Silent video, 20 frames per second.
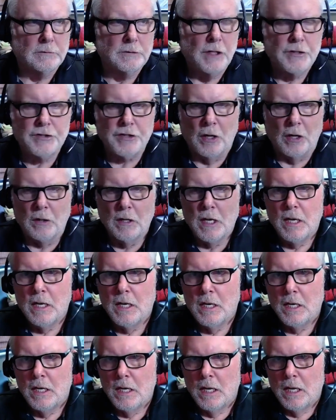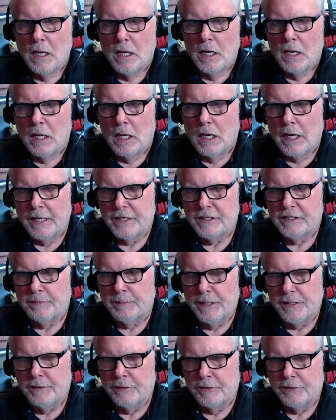So I
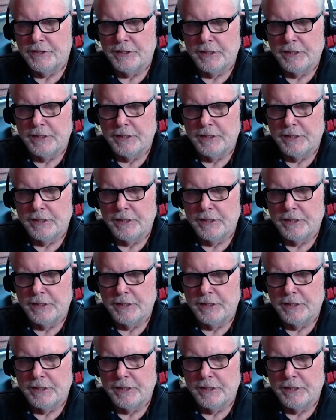explained to her,